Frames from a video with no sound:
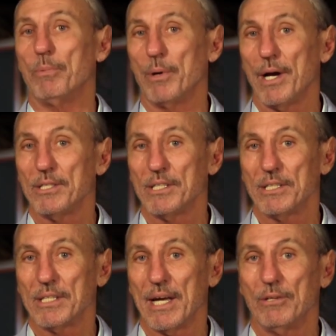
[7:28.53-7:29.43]
price
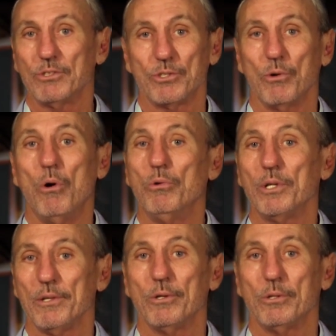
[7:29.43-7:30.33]
discounts to
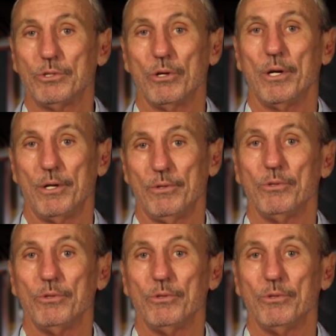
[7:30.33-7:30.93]
only those on our